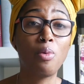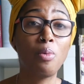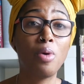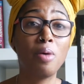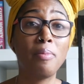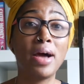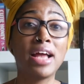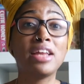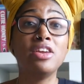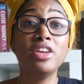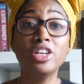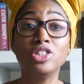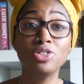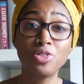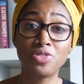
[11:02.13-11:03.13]
what my
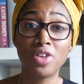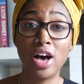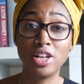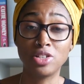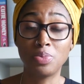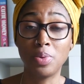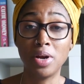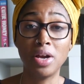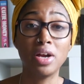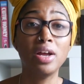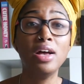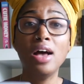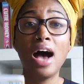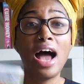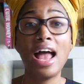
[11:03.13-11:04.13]
initial thoughts were.
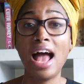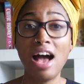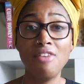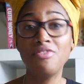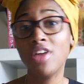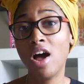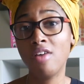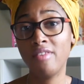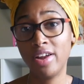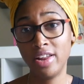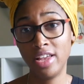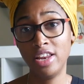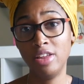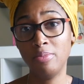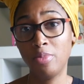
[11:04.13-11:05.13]
I have not read
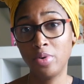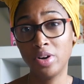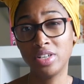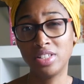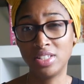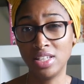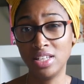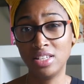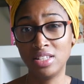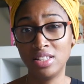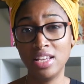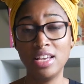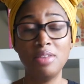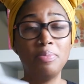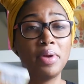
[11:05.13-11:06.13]
any more since
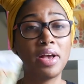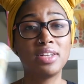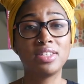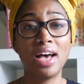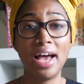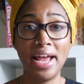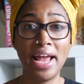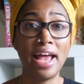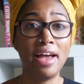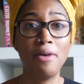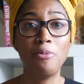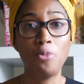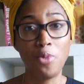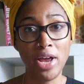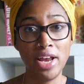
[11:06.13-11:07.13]
then because I
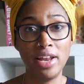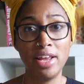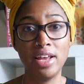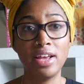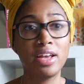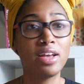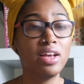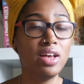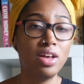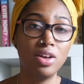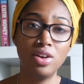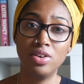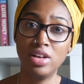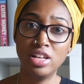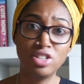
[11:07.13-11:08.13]
am waiting
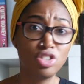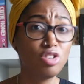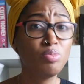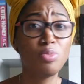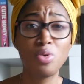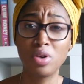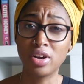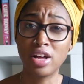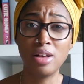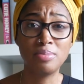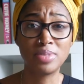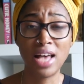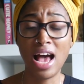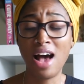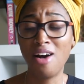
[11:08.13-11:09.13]
until more
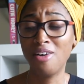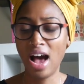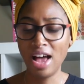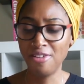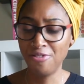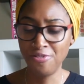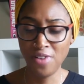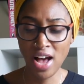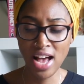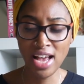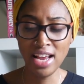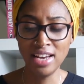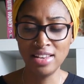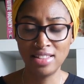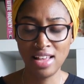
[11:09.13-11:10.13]
comes out. I
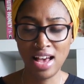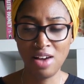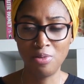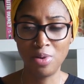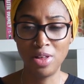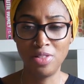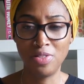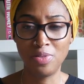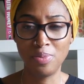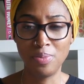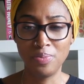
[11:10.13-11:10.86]
find that with